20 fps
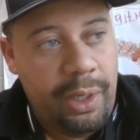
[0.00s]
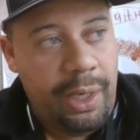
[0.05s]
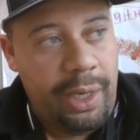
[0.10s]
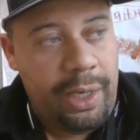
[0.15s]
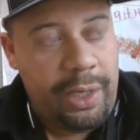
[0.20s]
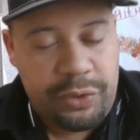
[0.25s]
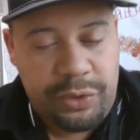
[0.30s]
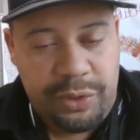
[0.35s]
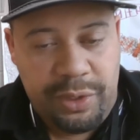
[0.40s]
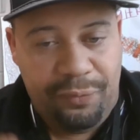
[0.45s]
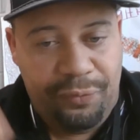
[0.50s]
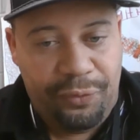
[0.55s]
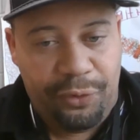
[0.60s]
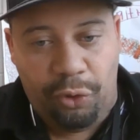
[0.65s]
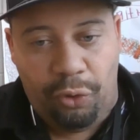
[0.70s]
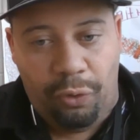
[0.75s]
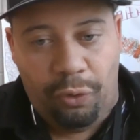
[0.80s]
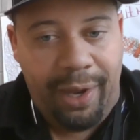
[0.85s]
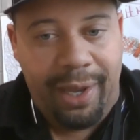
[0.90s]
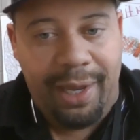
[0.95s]
It's different
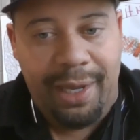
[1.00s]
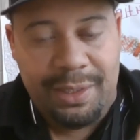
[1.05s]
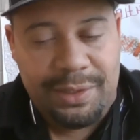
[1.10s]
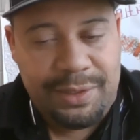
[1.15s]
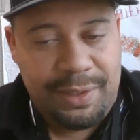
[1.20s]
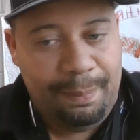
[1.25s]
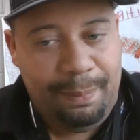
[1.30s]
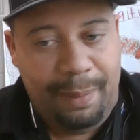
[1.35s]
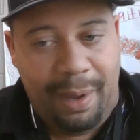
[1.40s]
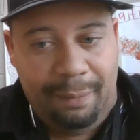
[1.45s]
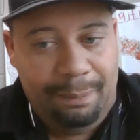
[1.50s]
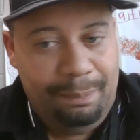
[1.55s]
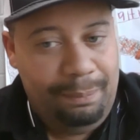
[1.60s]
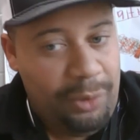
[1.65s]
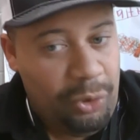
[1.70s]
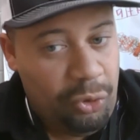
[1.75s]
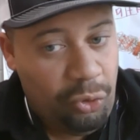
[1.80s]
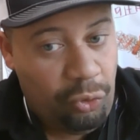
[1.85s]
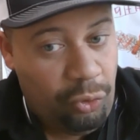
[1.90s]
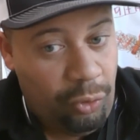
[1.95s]
grades. I'm about
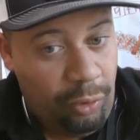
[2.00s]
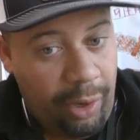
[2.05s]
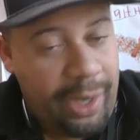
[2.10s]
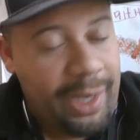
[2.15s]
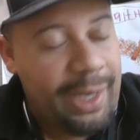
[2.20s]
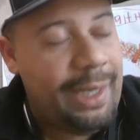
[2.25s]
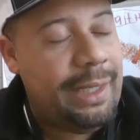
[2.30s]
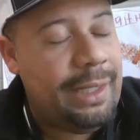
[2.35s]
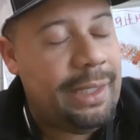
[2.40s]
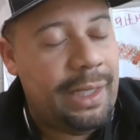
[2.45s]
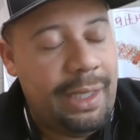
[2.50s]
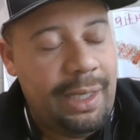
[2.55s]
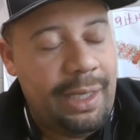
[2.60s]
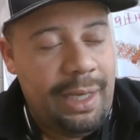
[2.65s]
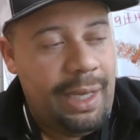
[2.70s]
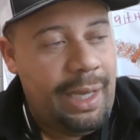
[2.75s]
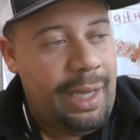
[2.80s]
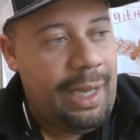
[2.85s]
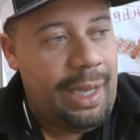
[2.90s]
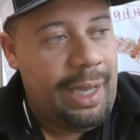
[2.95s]
middle grade,
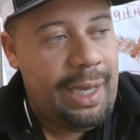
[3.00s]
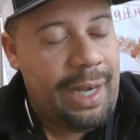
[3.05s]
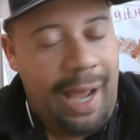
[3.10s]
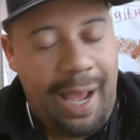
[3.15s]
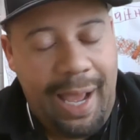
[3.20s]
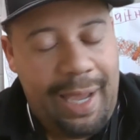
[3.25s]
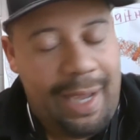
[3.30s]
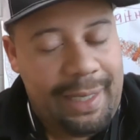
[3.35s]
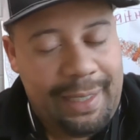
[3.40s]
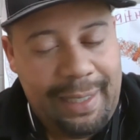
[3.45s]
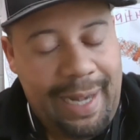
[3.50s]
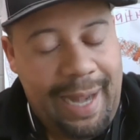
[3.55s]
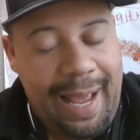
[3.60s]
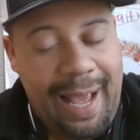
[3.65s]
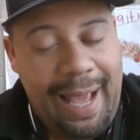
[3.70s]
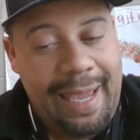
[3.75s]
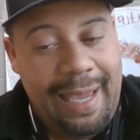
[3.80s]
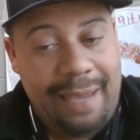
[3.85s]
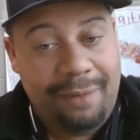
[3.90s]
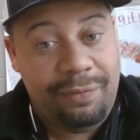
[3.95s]
and
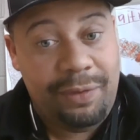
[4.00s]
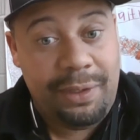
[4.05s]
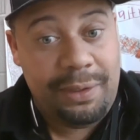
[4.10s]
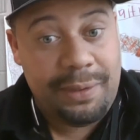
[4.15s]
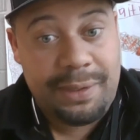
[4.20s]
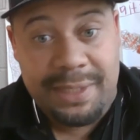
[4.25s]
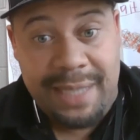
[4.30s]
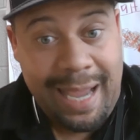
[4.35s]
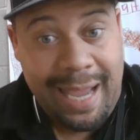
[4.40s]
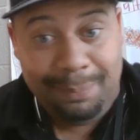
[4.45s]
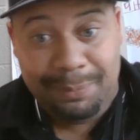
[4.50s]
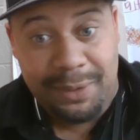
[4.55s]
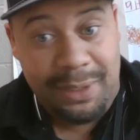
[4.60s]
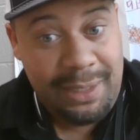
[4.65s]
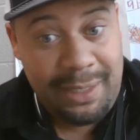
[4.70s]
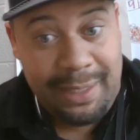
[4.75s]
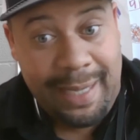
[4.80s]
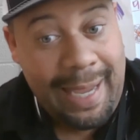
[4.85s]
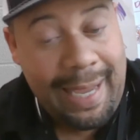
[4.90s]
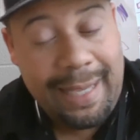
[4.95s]
I haven't tapped
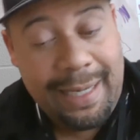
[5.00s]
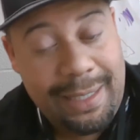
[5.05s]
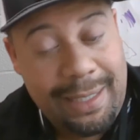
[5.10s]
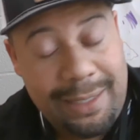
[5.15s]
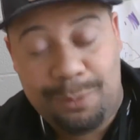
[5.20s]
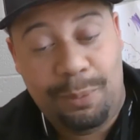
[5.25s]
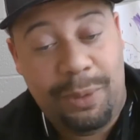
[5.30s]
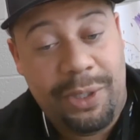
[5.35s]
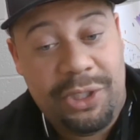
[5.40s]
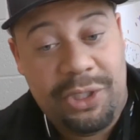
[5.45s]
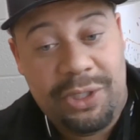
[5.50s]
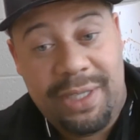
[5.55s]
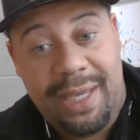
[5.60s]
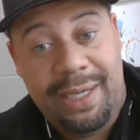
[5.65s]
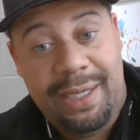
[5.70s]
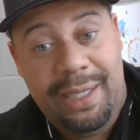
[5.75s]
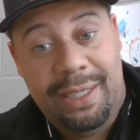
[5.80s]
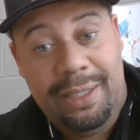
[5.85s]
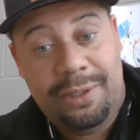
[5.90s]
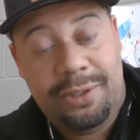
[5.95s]
into that as much as I
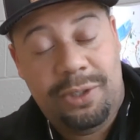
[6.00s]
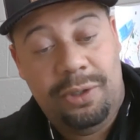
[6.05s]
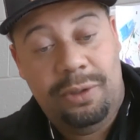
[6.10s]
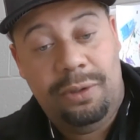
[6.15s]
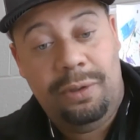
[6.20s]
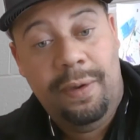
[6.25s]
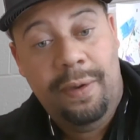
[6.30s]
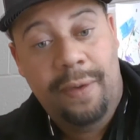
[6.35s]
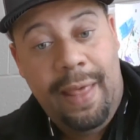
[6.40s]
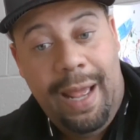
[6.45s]
need to.